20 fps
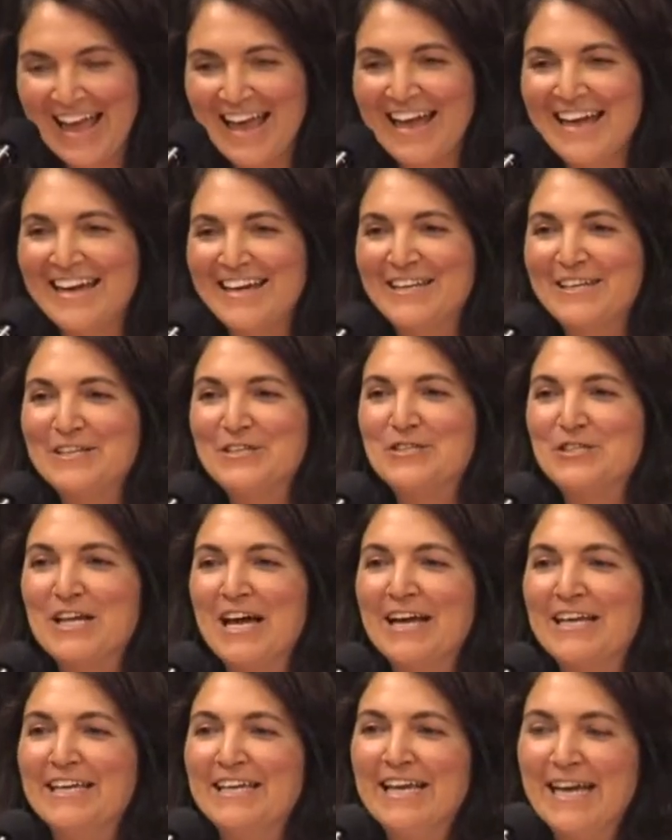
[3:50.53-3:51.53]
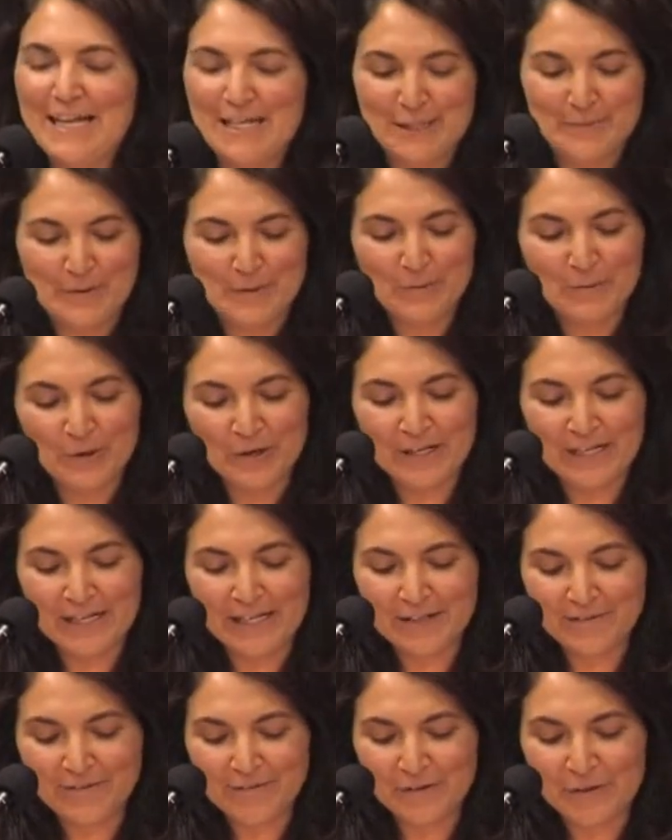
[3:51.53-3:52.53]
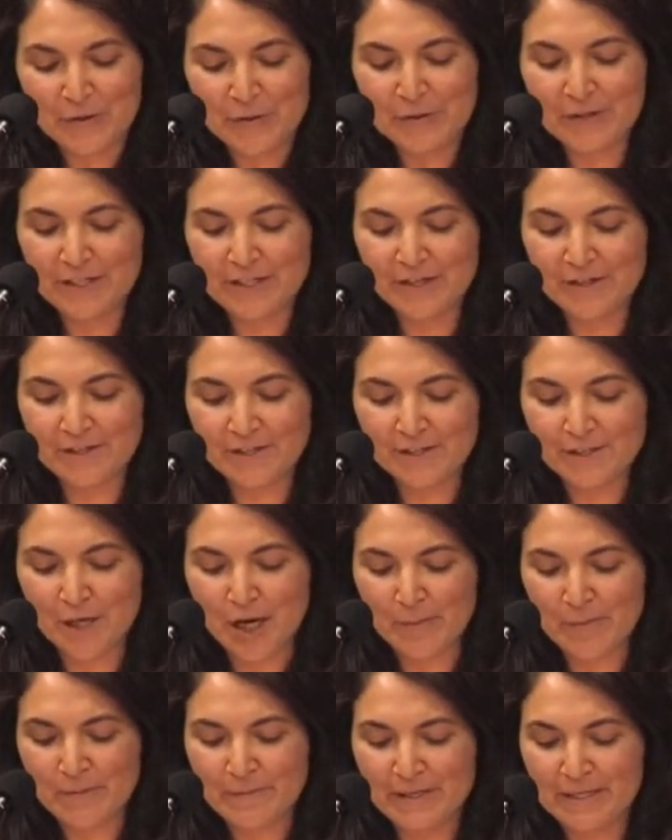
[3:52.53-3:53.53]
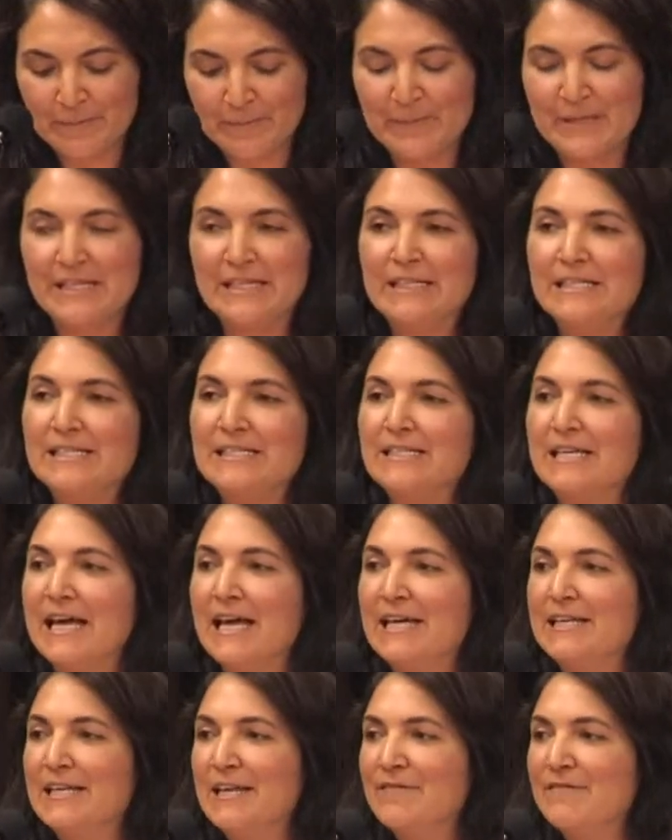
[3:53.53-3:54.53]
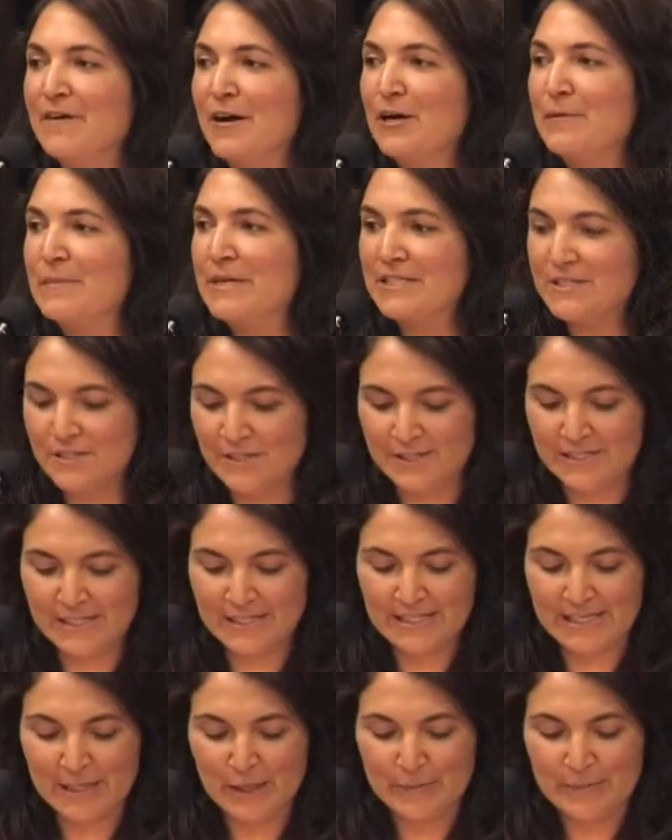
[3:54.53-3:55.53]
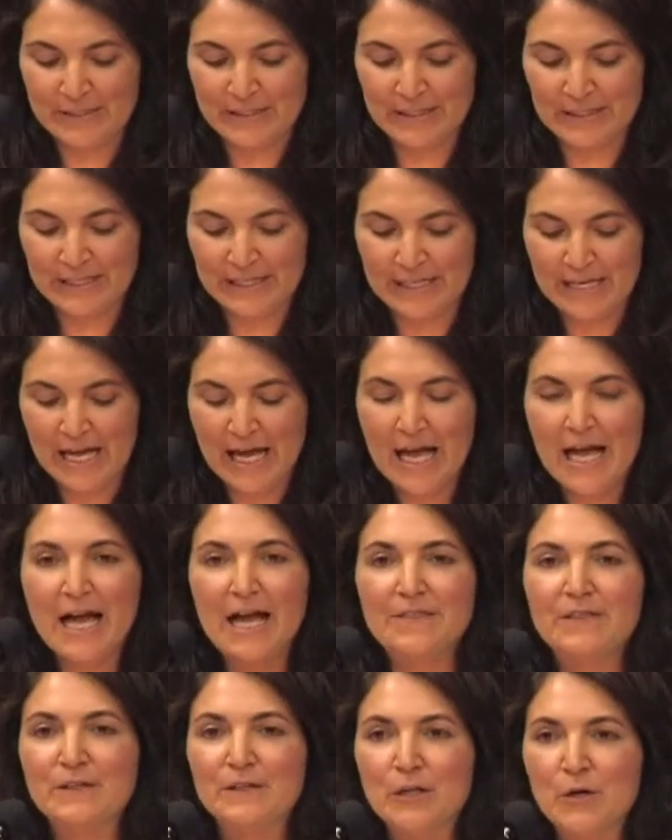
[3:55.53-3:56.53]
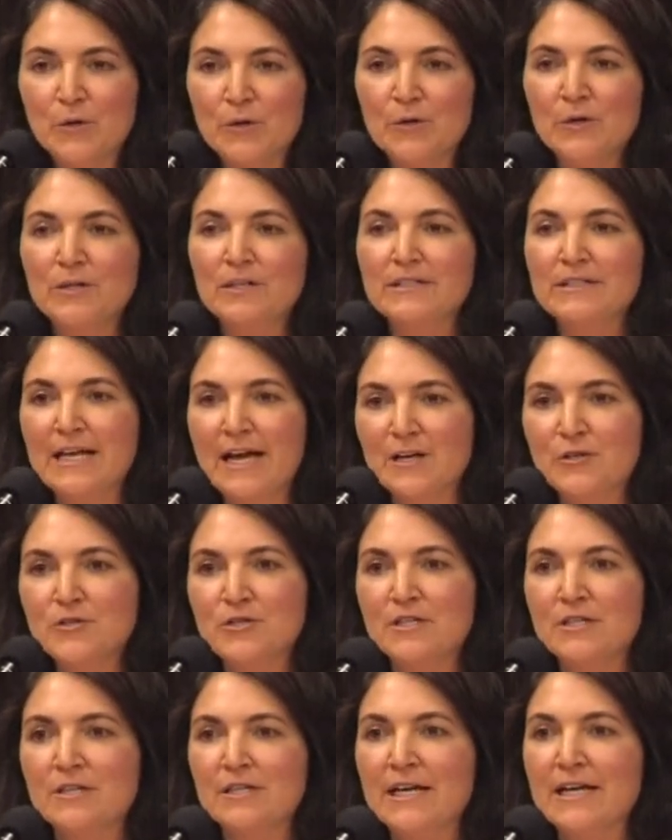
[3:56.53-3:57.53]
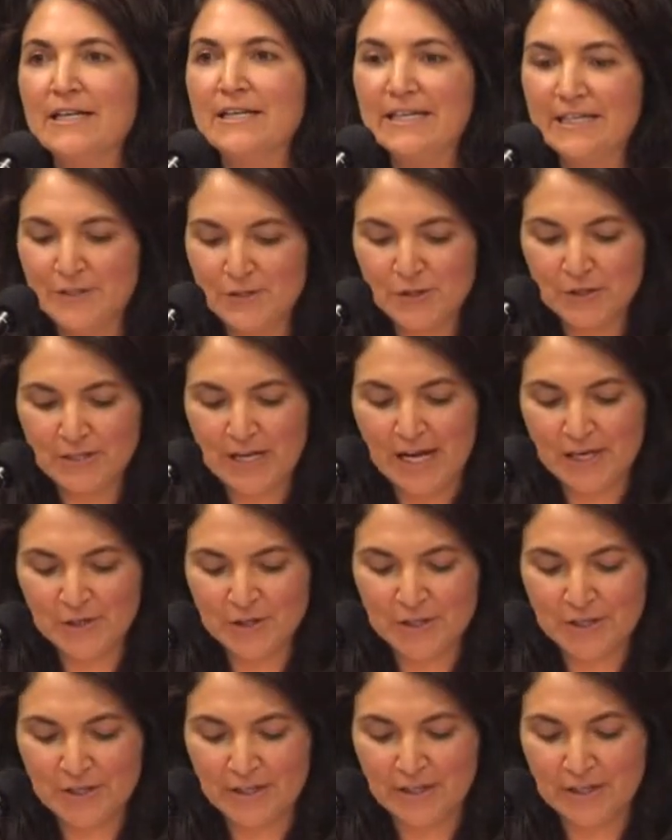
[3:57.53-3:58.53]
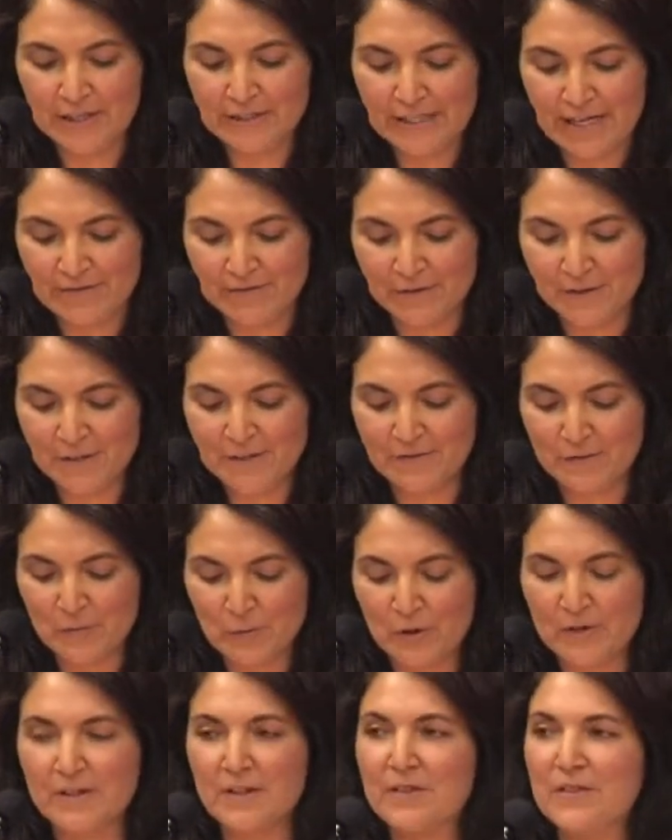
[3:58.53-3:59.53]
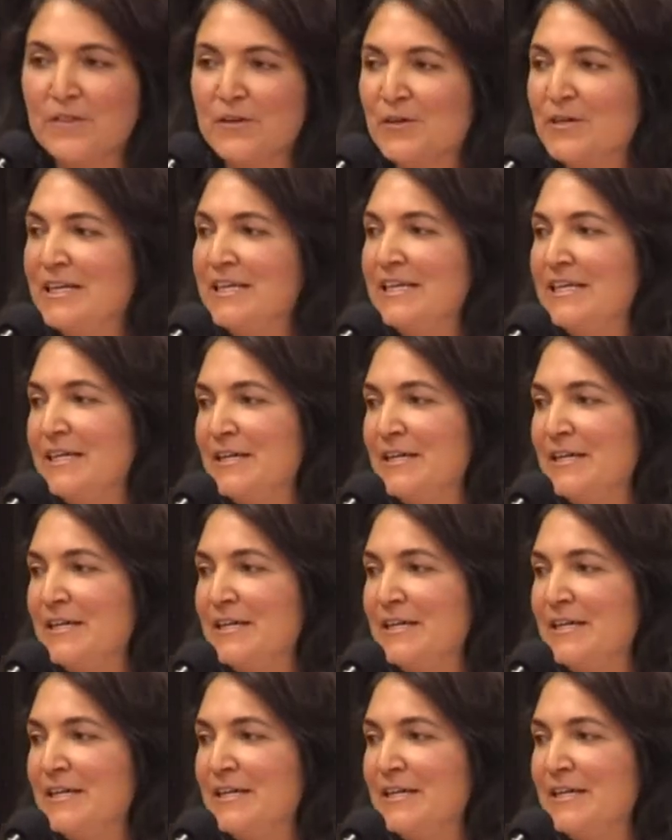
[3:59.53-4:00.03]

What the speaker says: And Jackie has been working for nuclear disarmament, peace, and environmental sustainability at the local, national, and international levels for more than 30